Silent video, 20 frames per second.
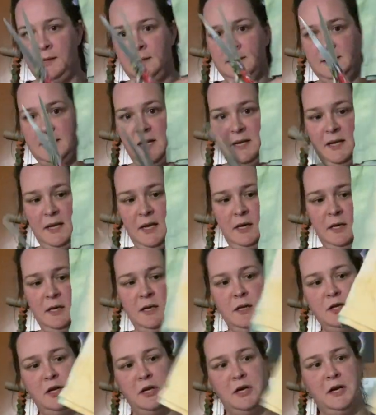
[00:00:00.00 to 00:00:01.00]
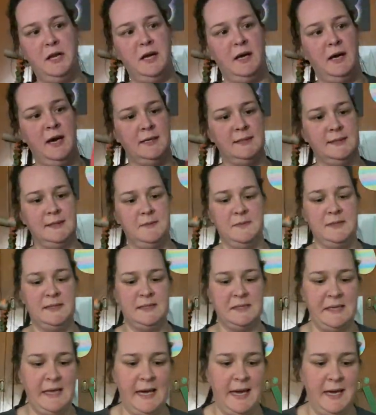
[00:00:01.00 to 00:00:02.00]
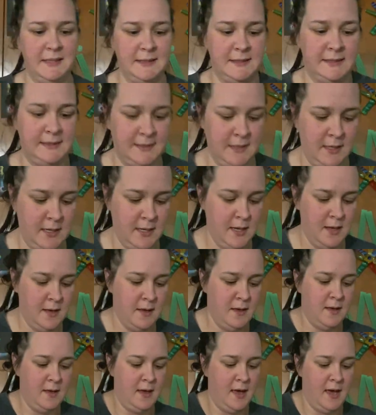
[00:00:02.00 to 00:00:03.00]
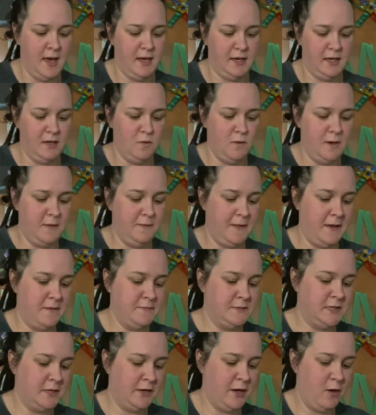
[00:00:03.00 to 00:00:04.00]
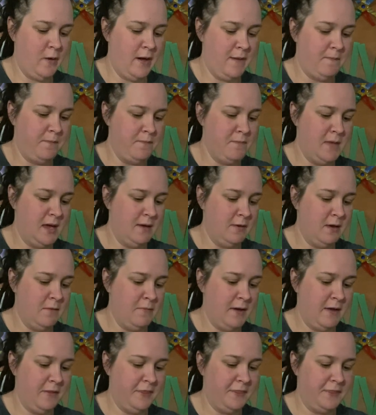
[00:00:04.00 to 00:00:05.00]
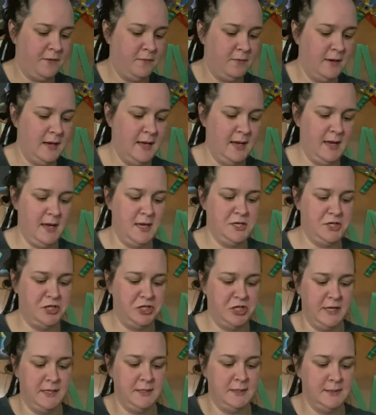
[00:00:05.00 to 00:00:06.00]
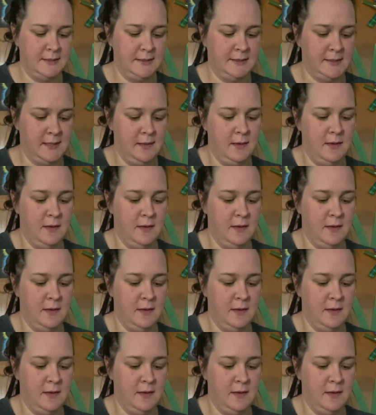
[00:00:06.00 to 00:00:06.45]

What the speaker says: down here, you're gonna cut some slits, and you want them to go up maybe about 3 inches.